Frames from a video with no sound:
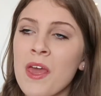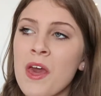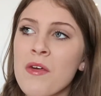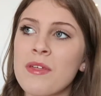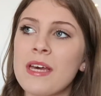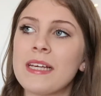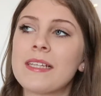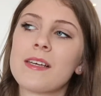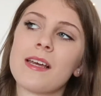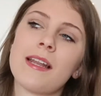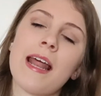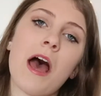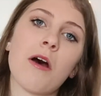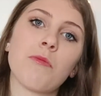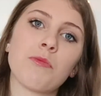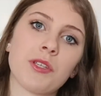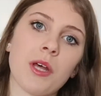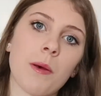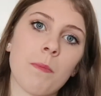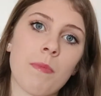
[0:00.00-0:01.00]
This can
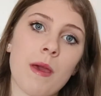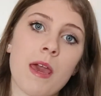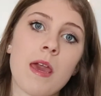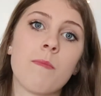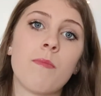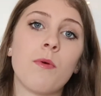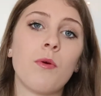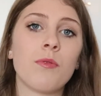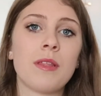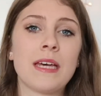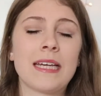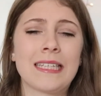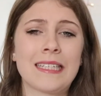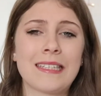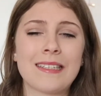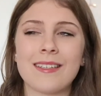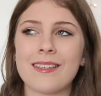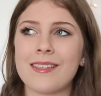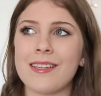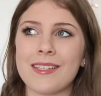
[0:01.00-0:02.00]
help some people,
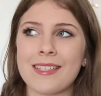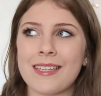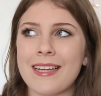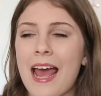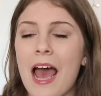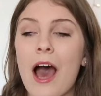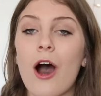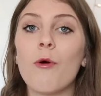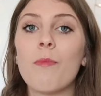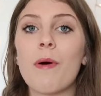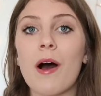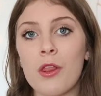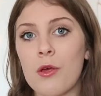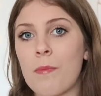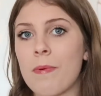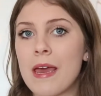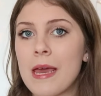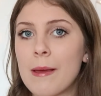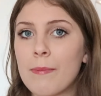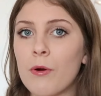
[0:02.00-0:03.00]
this doesn't help other
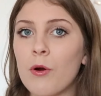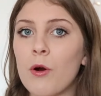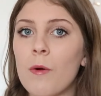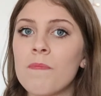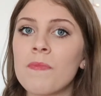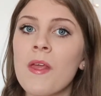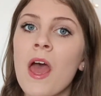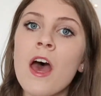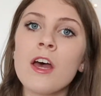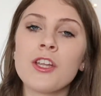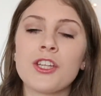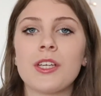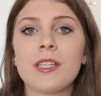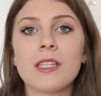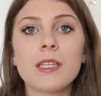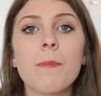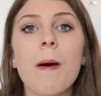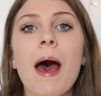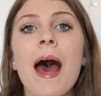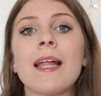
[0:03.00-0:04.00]
people, just
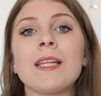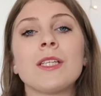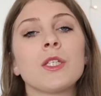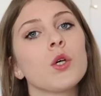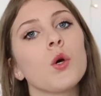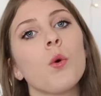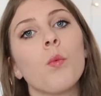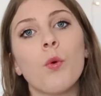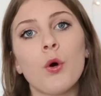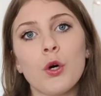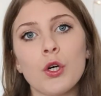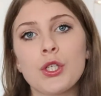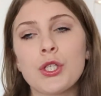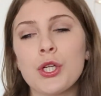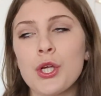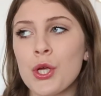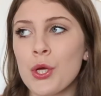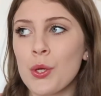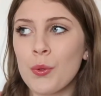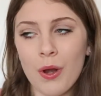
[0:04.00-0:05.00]
depends
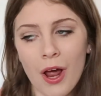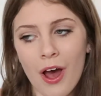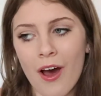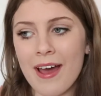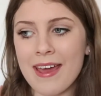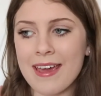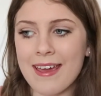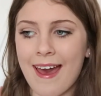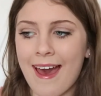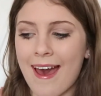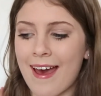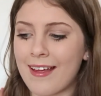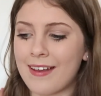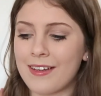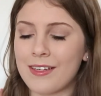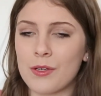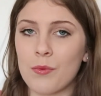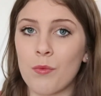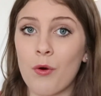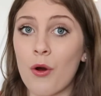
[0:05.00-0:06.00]
what you like
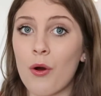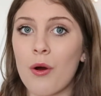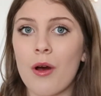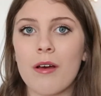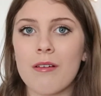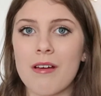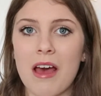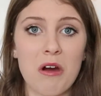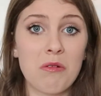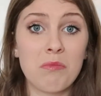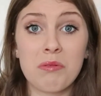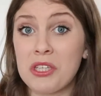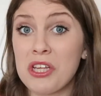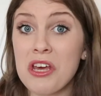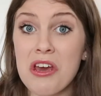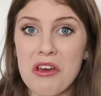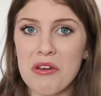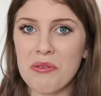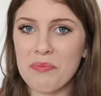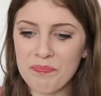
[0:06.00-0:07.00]
and what helps
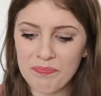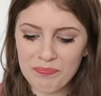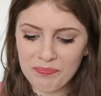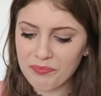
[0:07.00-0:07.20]
you.